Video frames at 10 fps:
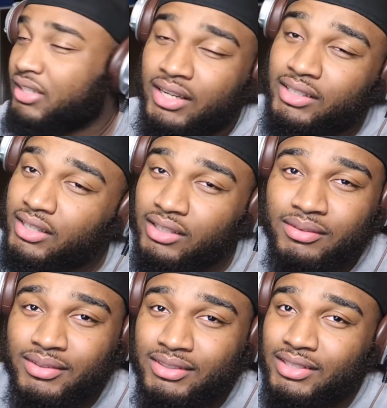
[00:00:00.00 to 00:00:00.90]
not the.
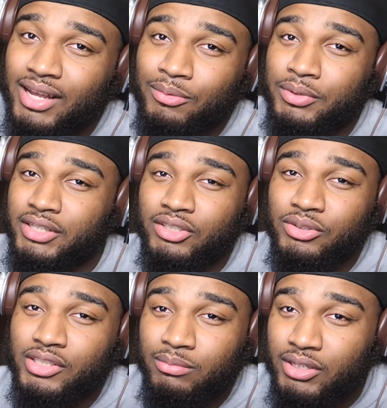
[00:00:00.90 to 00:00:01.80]
It's not what it
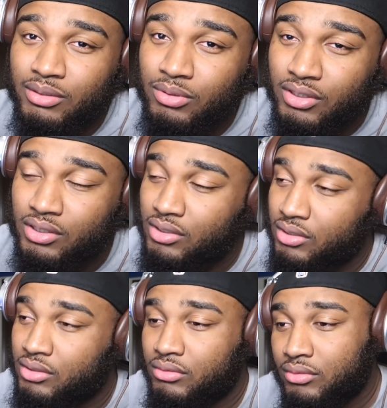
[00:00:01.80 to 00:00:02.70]
used to be, bro.
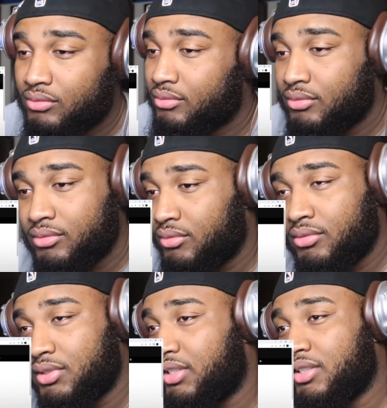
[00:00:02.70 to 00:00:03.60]

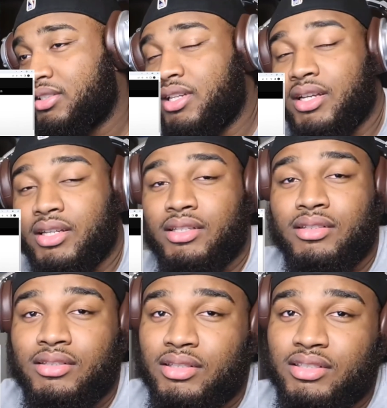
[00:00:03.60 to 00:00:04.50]
It's not.
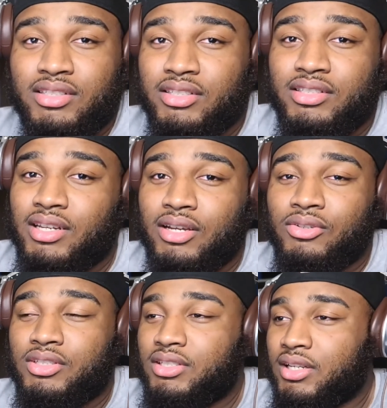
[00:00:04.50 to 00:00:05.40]
It's just not
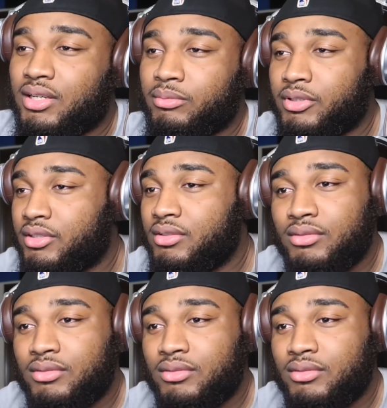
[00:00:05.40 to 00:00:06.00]
gonna slide, bro.